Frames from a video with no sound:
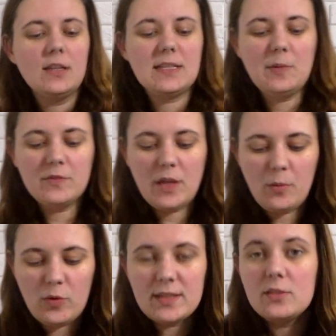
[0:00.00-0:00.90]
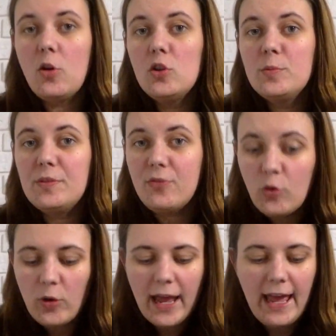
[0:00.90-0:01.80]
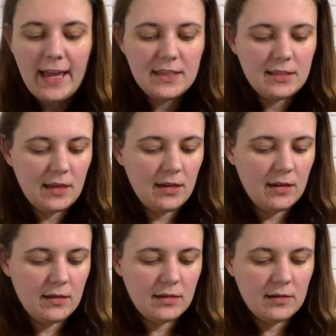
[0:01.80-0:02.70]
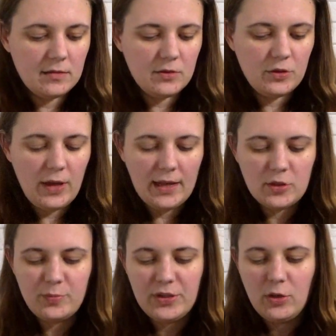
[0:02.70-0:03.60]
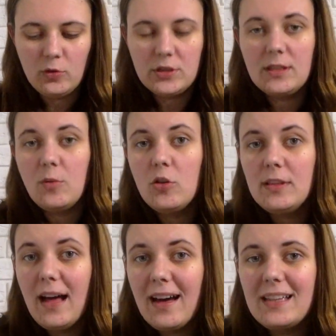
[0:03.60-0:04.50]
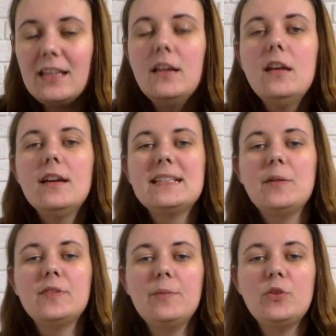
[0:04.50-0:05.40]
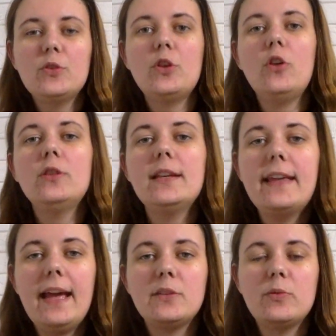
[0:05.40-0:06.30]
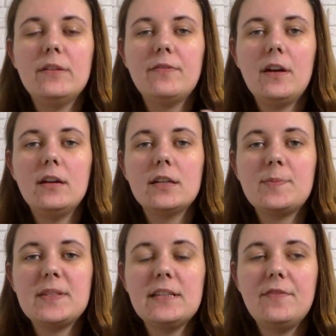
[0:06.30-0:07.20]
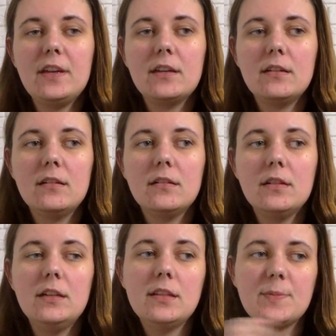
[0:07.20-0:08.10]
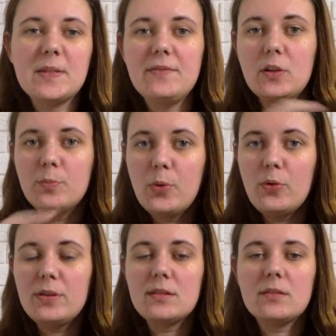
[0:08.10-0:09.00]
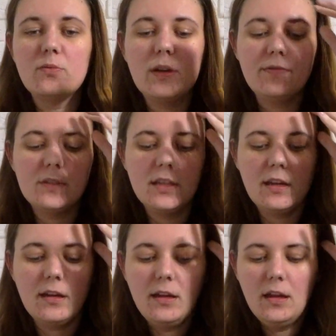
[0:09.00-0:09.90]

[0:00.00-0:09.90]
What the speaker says: Some of them were sold beforehand, you had to pre-order them online. Some of them you could only get with specific in the specific booths with the